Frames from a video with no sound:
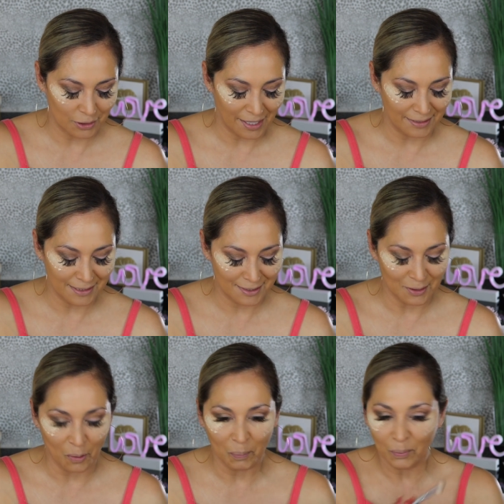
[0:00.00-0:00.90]
That is
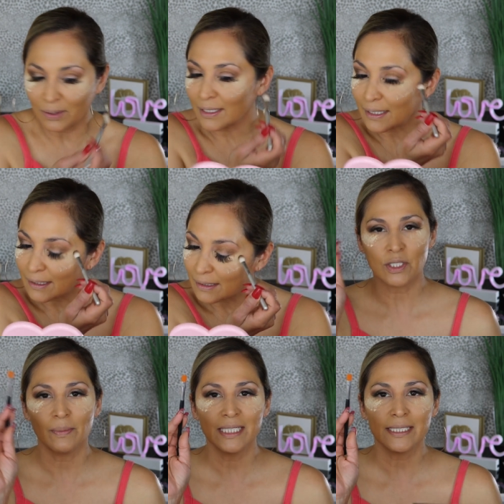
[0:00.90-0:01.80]
so pretty.
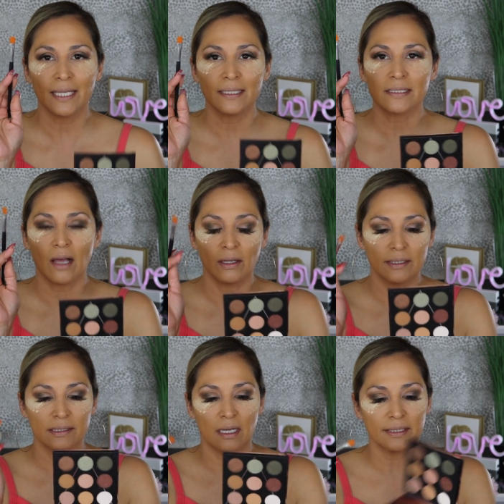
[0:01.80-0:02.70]
So I'm gonna take this
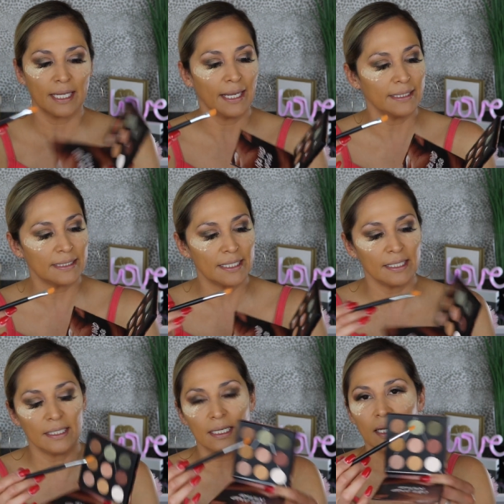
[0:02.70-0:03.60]
Anastasia
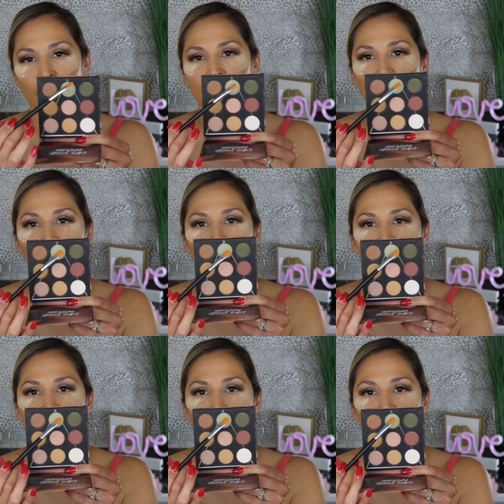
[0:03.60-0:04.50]
18 and I'm gonna go
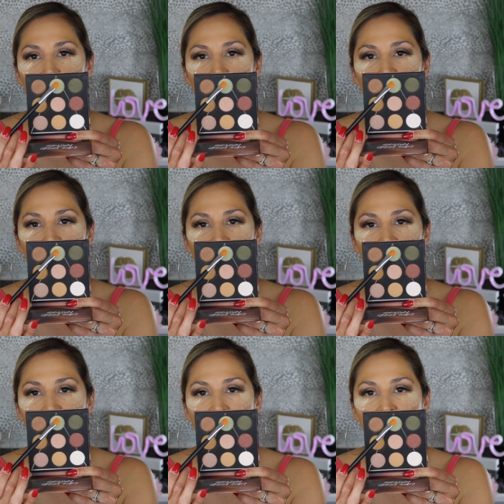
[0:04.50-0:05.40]
into
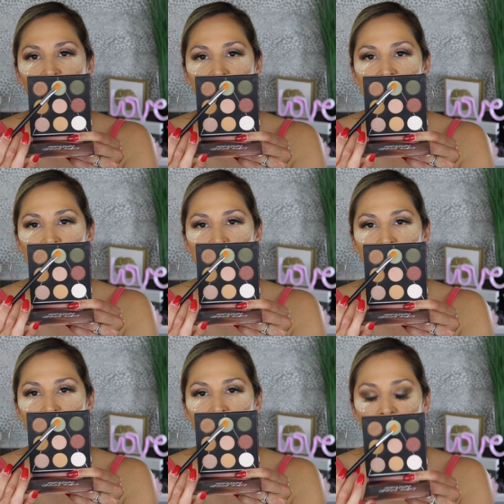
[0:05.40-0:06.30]
that light green
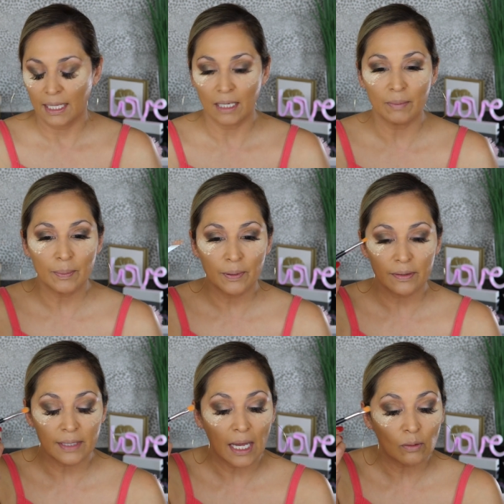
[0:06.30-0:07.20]
shade and I'm gonna
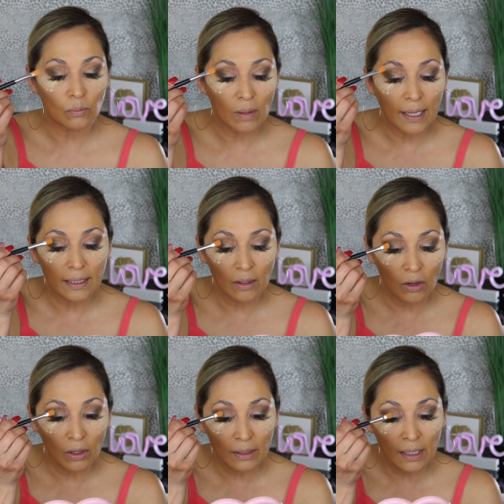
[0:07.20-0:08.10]
put that right
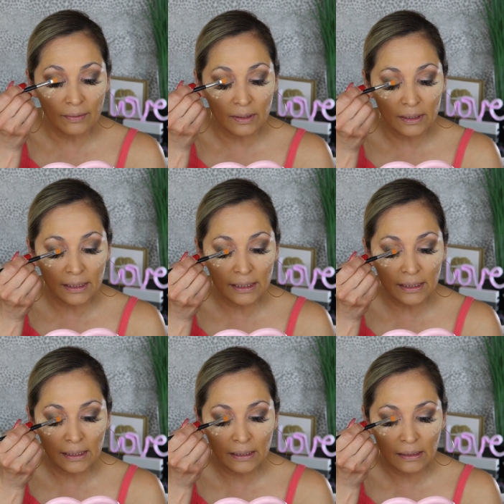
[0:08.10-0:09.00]
on the
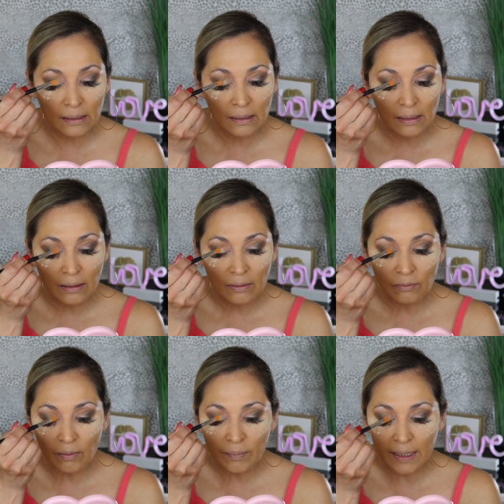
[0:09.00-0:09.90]
lid
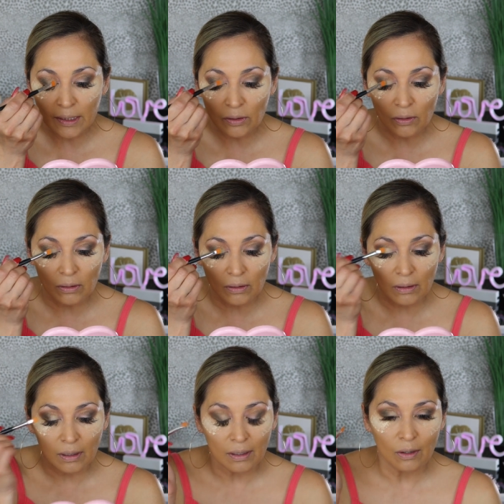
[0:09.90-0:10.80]
from the inner,
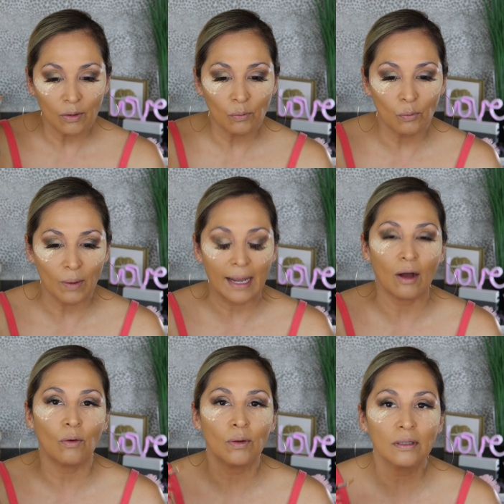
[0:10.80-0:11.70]

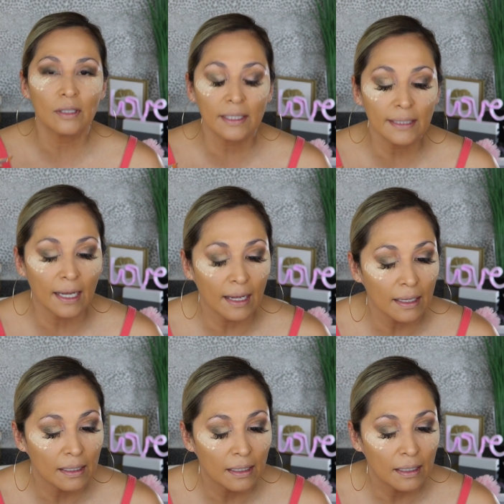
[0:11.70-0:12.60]
wow, look at that.